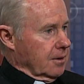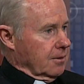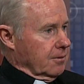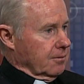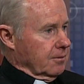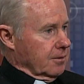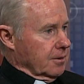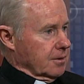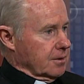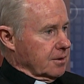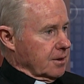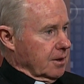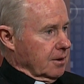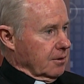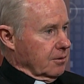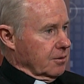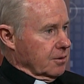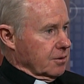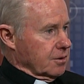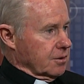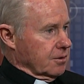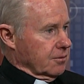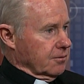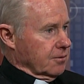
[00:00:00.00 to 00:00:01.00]
with St.
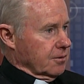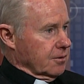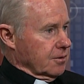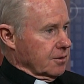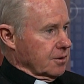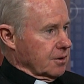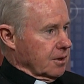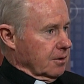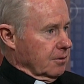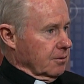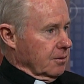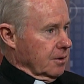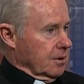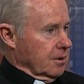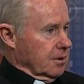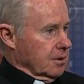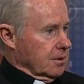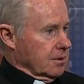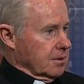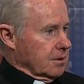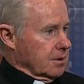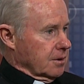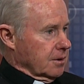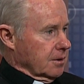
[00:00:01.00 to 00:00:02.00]
Christopher, St.
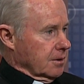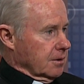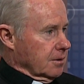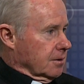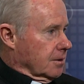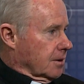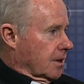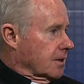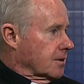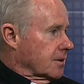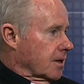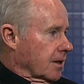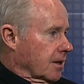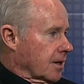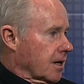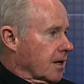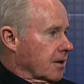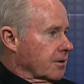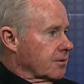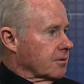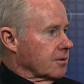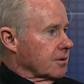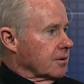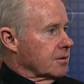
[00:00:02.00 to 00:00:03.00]
Rita's, and St.
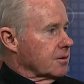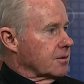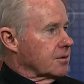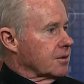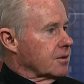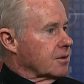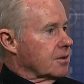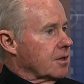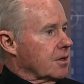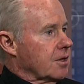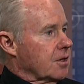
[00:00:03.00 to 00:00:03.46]
Catherine's.